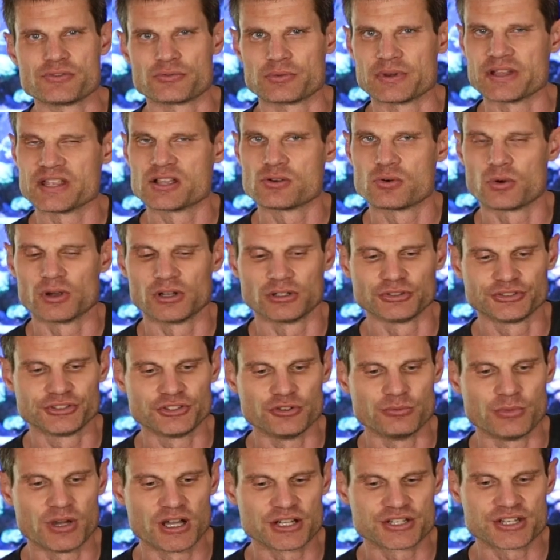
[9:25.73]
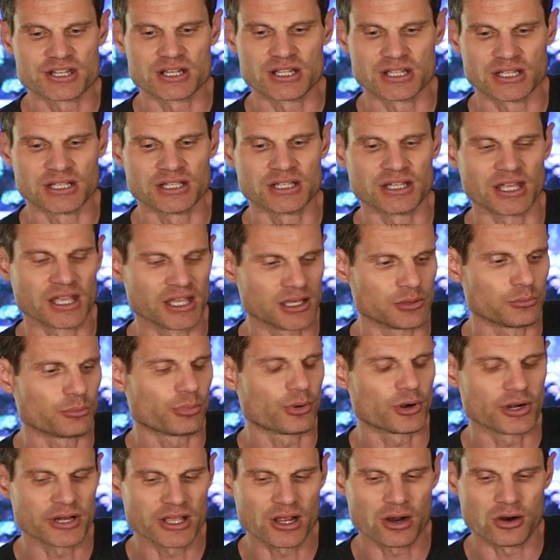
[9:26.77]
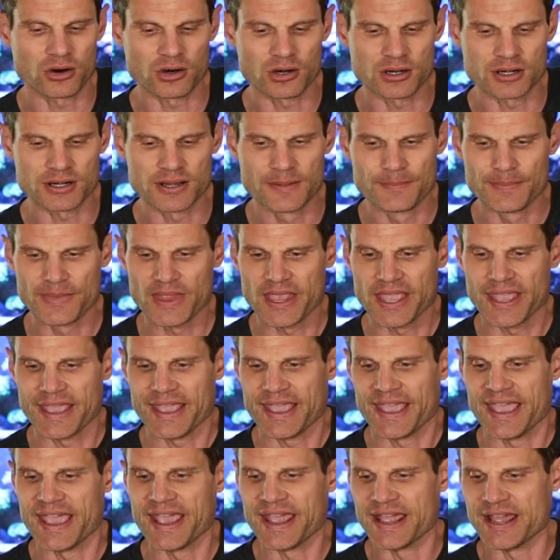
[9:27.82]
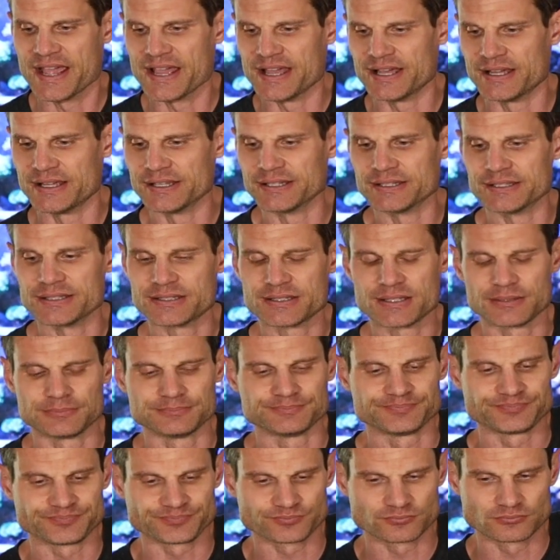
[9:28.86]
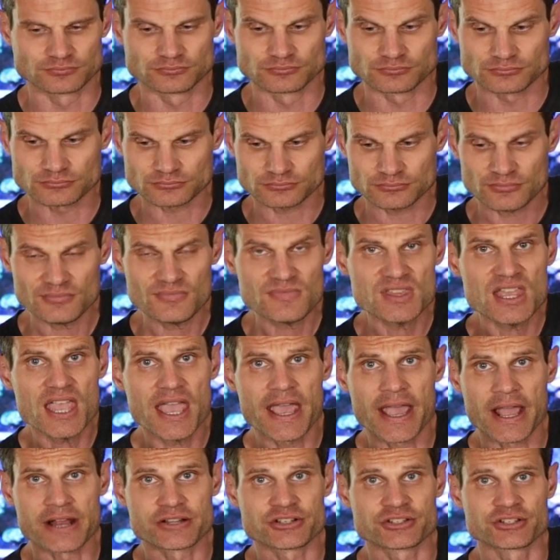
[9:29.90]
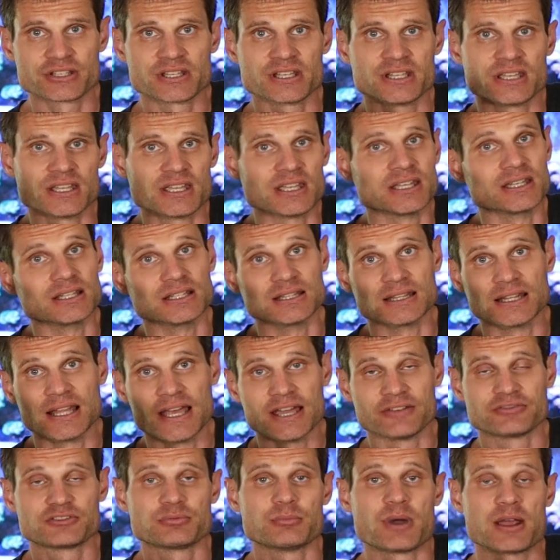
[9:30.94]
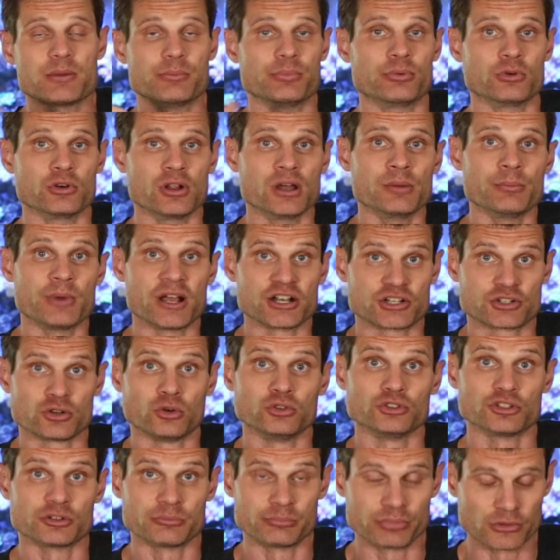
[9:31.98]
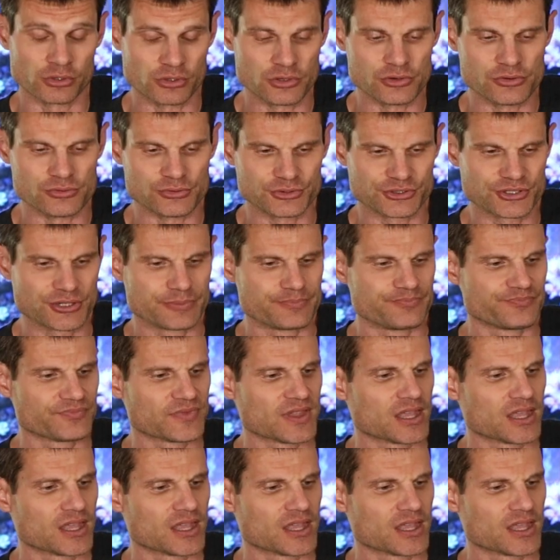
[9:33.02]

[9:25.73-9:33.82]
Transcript: the recoil too much. It hit pretty hard, and actually it left my shoulder bruised.